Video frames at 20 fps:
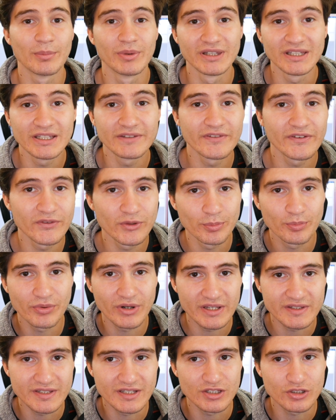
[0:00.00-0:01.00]
believe if you
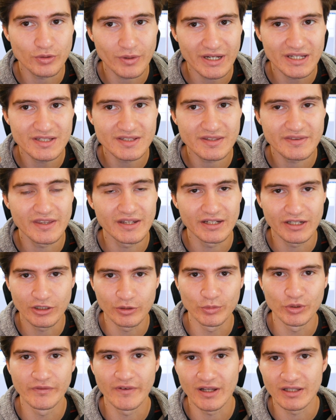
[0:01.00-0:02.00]
press it twice, then it'll
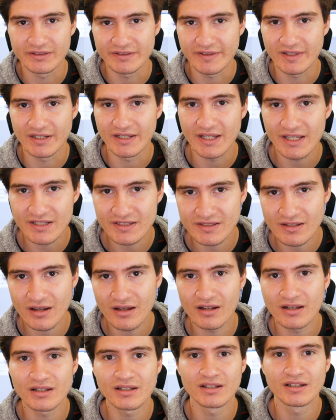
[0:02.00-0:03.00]
move on to the next
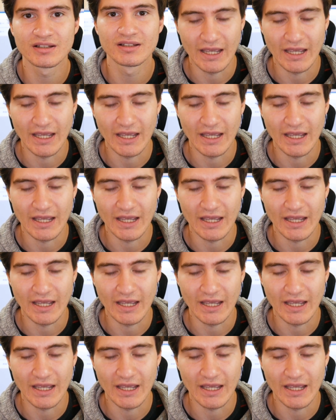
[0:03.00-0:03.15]
song.